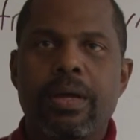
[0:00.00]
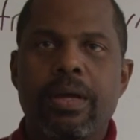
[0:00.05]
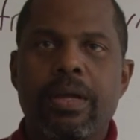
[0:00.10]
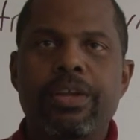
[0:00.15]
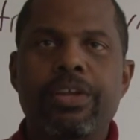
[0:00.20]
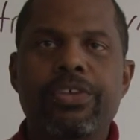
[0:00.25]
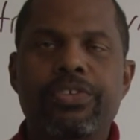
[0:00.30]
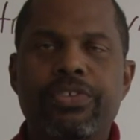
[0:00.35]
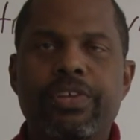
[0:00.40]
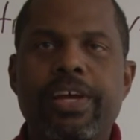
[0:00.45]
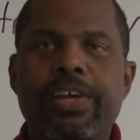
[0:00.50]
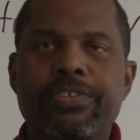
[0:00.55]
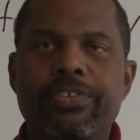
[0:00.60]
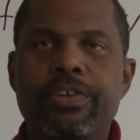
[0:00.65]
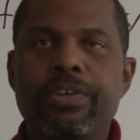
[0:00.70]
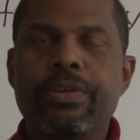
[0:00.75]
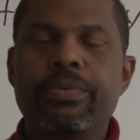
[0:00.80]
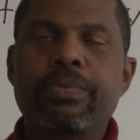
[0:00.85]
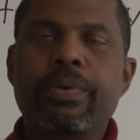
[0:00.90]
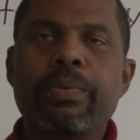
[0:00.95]
In this
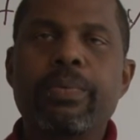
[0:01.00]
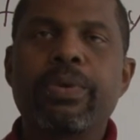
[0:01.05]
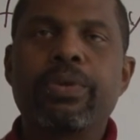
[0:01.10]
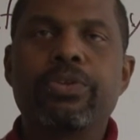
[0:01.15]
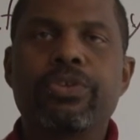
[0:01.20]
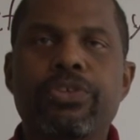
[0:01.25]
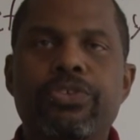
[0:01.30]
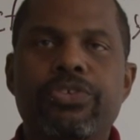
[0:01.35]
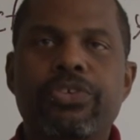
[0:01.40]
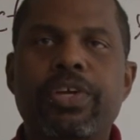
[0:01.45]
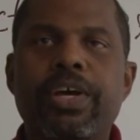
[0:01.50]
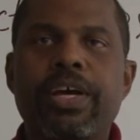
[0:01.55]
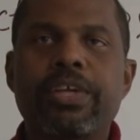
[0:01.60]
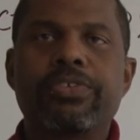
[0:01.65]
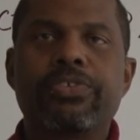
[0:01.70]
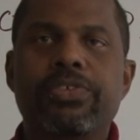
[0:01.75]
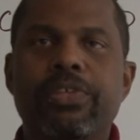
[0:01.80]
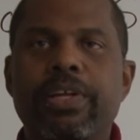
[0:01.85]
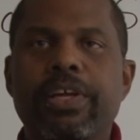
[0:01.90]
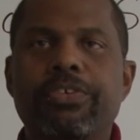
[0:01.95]
lesson, we will
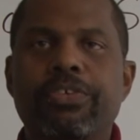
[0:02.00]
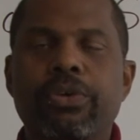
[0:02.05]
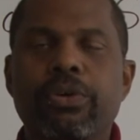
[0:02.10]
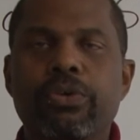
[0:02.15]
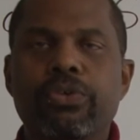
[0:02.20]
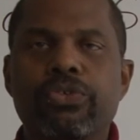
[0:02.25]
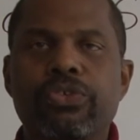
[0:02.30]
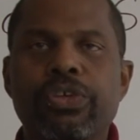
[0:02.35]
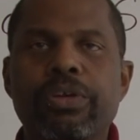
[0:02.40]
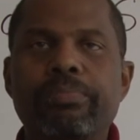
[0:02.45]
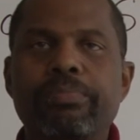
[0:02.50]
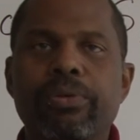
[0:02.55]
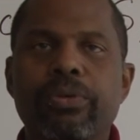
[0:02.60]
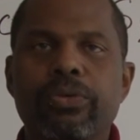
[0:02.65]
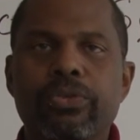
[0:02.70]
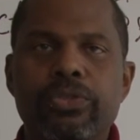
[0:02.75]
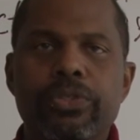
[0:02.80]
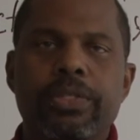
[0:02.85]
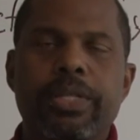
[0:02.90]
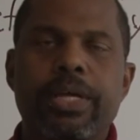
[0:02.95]
discuss electrical
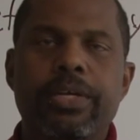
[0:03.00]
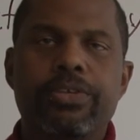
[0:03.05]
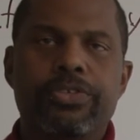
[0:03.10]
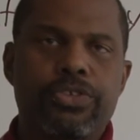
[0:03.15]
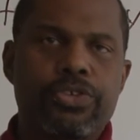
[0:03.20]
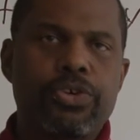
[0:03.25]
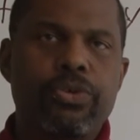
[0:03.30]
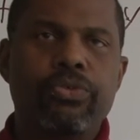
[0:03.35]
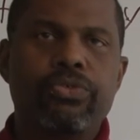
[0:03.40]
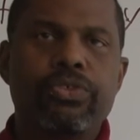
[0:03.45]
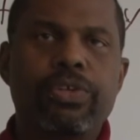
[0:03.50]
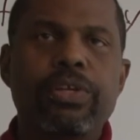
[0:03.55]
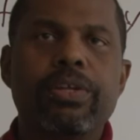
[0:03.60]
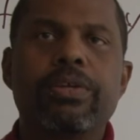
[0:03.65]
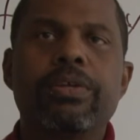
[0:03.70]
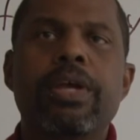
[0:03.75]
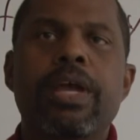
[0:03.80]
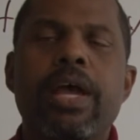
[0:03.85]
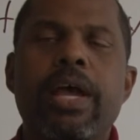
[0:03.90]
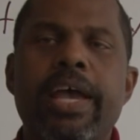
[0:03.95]
symbols that's used in
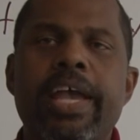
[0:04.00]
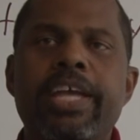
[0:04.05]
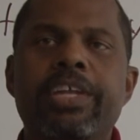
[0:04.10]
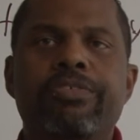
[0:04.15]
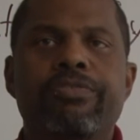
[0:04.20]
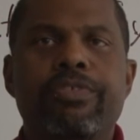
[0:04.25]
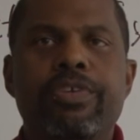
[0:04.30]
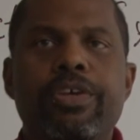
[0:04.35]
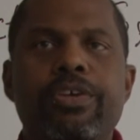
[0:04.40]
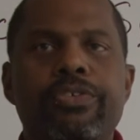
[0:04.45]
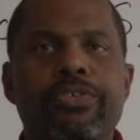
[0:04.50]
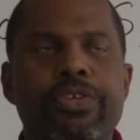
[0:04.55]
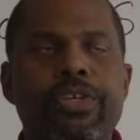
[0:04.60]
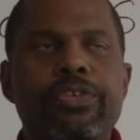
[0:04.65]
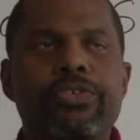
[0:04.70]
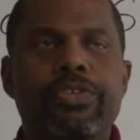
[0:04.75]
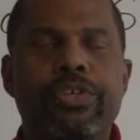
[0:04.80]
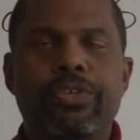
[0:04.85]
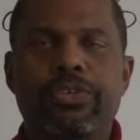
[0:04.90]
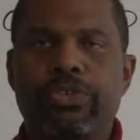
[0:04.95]
HVAC
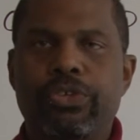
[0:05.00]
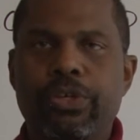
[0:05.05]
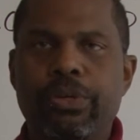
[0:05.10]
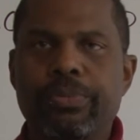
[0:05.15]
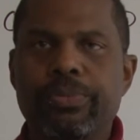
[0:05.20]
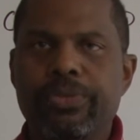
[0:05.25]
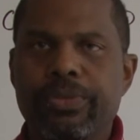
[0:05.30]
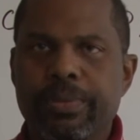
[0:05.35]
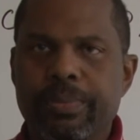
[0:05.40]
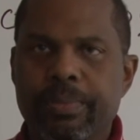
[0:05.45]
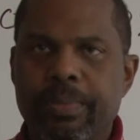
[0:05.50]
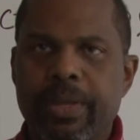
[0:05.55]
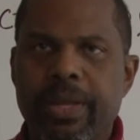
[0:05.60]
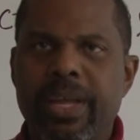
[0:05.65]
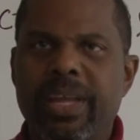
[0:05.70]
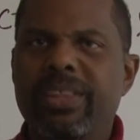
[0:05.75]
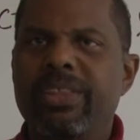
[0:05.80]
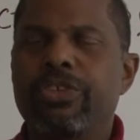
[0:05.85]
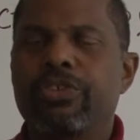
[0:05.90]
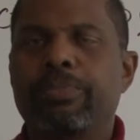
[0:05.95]
systems
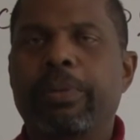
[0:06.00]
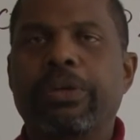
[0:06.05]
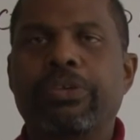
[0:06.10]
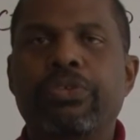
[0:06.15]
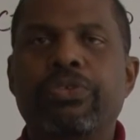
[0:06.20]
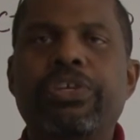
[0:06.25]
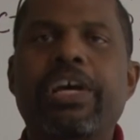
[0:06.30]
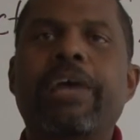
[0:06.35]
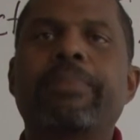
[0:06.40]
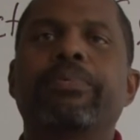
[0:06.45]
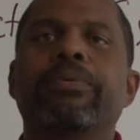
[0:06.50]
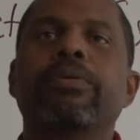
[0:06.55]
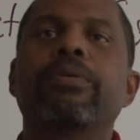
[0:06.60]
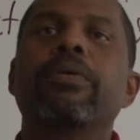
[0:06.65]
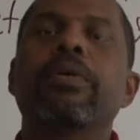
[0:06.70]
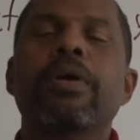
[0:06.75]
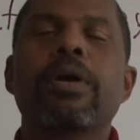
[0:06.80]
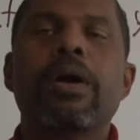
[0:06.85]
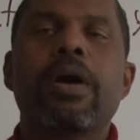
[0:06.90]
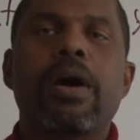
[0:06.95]
and the special type
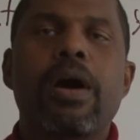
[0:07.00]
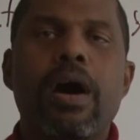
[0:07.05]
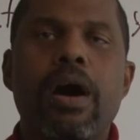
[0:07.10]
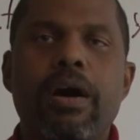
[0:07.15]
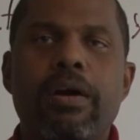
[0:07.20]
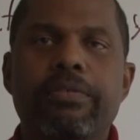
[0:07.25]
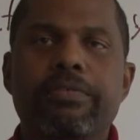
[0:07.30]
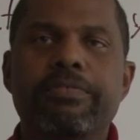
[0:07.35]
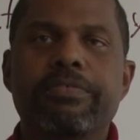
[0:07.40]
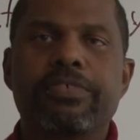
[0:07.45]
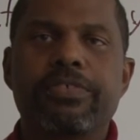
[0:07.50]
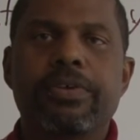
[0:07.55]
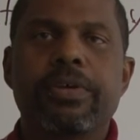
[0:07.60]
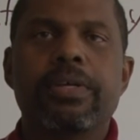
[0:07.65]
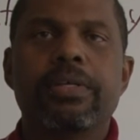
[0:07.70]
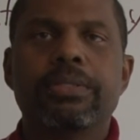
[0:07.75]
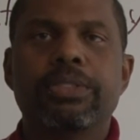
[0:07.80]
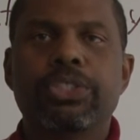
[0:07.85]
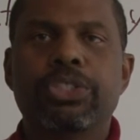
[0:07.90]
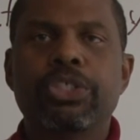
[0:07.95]
of
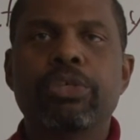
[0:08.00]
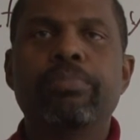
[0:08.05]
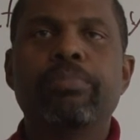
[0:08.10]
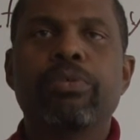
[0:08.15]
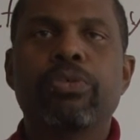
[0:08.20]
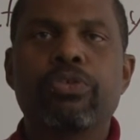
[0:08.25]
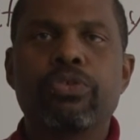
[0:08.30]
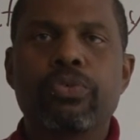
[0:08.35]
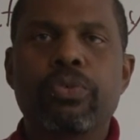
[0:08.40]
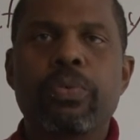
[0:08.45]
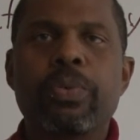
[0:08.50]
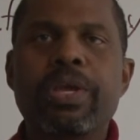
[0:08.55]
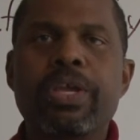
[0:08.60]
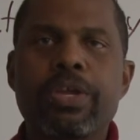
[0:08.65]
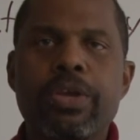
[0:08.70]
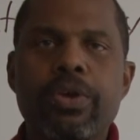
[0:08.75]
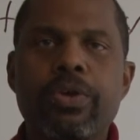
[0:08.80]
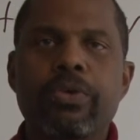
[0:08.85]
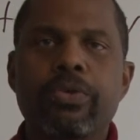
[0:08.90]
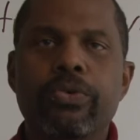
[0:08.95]
symbols we
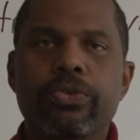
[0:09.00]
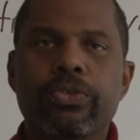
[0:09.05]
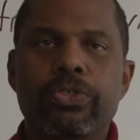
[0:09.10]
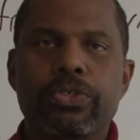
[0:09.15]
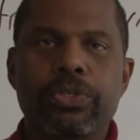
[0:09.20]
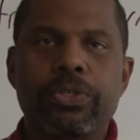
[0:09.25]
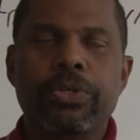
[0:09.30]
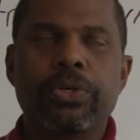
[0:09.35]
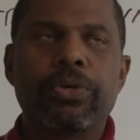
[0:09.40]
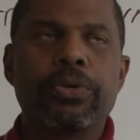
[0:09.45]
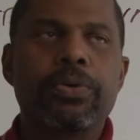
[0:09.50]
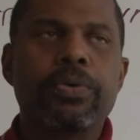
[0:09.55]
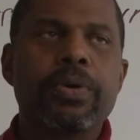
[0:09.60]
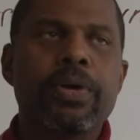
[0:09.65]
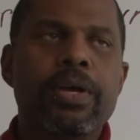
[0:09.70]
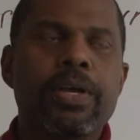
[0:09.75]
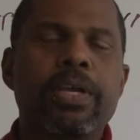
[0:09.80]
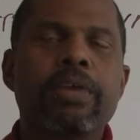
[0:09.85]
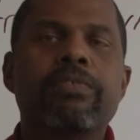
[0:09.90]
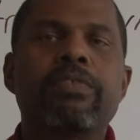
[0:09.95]
use to
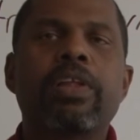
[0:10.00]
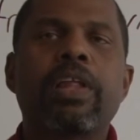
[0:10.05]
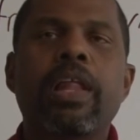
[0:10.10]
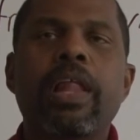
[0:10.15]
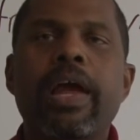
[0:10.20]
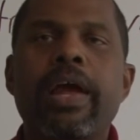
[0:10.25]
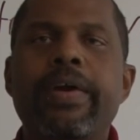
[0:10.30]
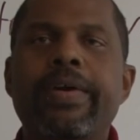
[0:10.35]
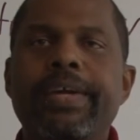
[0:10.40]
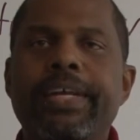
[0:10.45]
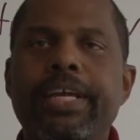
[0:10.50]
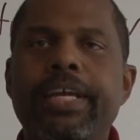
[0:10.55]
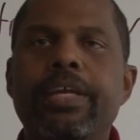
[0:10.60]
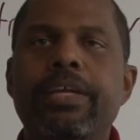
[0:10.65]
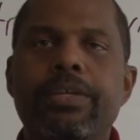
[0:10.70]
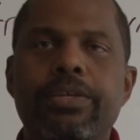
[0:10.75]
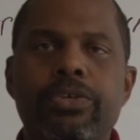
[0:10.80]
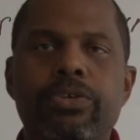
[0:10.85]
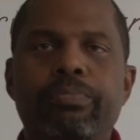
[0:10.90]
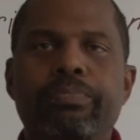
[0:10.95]
give clarity
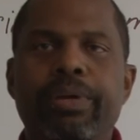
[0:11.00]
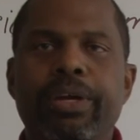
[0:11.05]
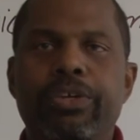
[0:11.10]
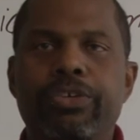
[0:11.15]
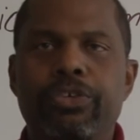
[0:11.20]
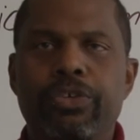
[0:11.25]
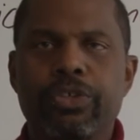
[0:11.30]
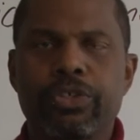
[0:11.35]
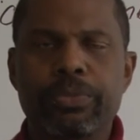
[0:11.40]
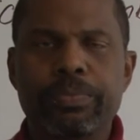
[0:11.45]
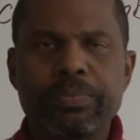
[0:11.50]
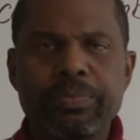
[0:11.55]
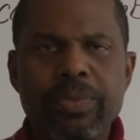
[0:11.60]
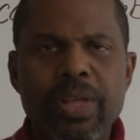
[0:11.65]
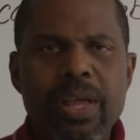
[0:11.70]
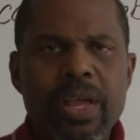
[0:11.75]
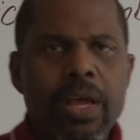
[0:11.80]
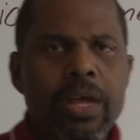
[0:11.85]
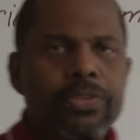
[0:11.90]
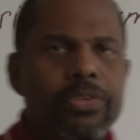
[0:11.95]
to pictures.
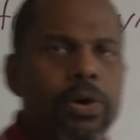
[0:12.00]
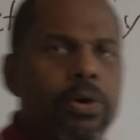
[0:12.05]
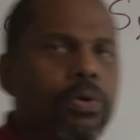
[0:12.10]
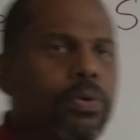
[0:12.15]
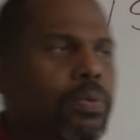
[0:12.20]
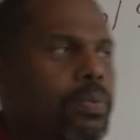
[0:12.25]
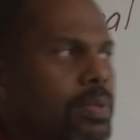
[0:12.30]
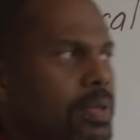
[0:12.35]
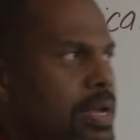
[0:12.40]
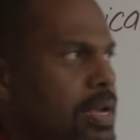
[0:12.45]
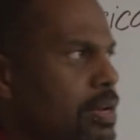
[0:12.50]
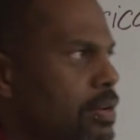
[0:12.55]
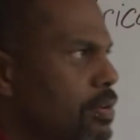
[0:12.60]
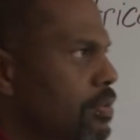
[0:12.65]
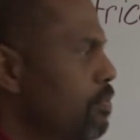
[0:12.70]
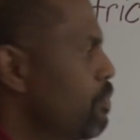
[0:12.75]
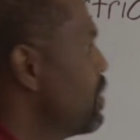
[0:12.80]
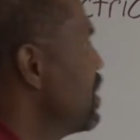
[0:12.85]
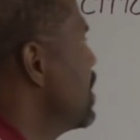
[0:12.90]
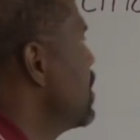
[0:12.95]
So eh,
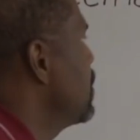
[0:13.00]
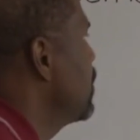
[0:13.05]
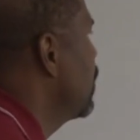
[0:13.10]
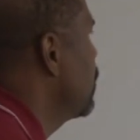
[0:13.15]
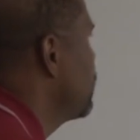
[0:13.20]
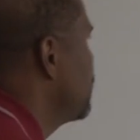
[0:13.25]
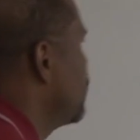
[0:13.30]
when you're dealing